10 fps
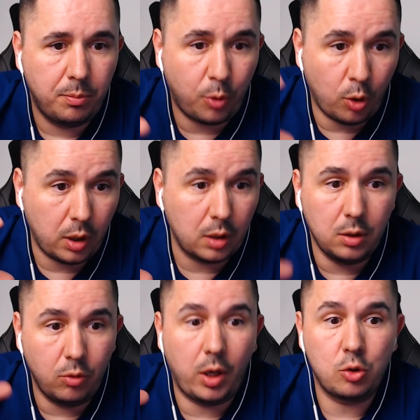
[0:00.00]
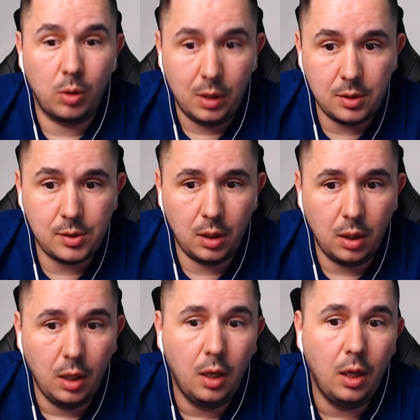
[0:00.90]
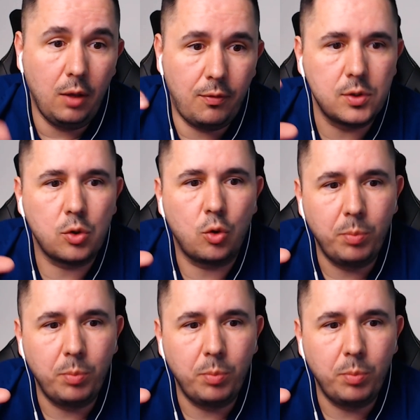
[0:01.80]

product, your actual listing, if it's